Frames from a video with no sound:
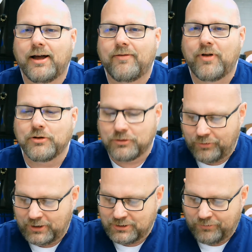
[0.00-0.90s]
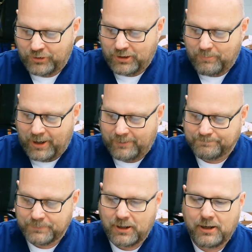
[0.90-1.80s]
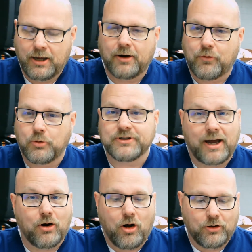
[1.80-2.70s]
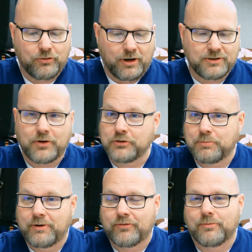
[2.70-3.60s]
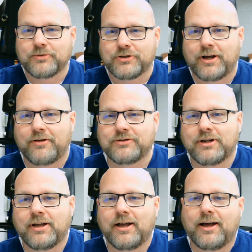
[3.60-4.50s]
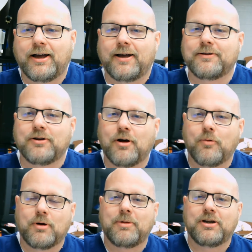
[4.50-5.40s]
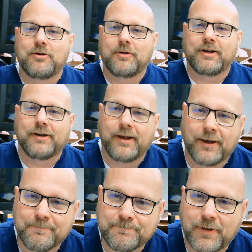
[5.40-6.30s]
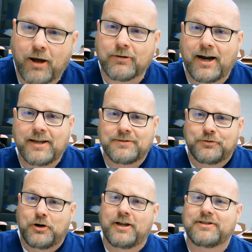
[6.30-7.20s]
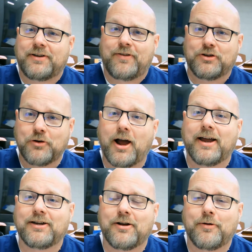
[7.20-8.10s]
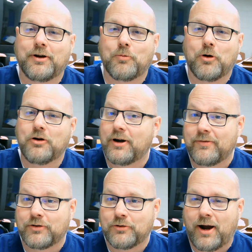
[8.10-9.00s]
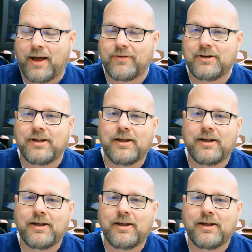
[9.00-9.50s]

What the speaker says: Those are things to think about. Of course, alcohol and drugs, those speak for themselves. You don't want to be doing all kinds of drugs and then trying to go into work or even driving.